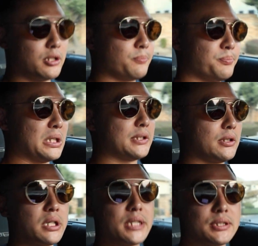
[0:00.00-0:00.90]

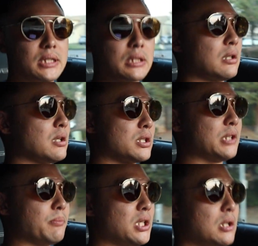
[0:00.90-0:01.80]
BC Racing,
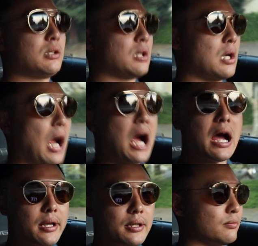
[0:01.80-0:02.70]
to me,
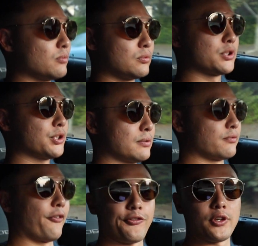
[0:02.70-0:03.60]
I just
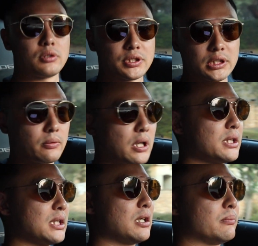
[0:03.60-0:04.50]
refuse to
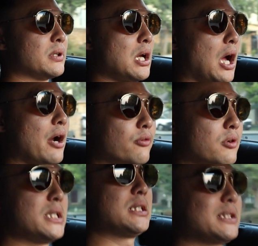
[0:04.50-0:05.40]
run them. I
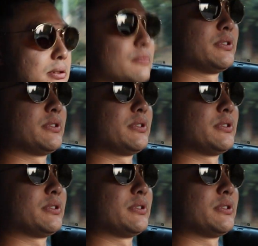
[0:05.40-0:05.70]
really